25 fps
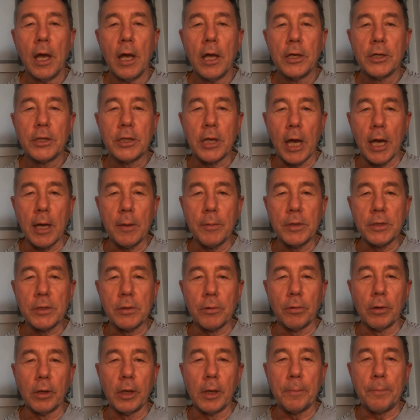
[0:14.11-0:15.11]
Shame is a
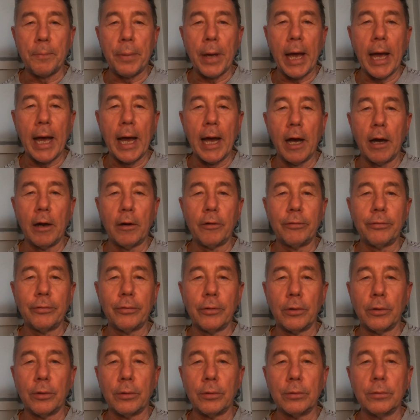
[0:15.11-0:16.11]
really
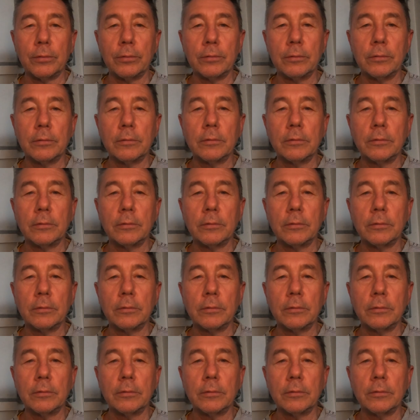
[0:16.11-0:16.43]
powerful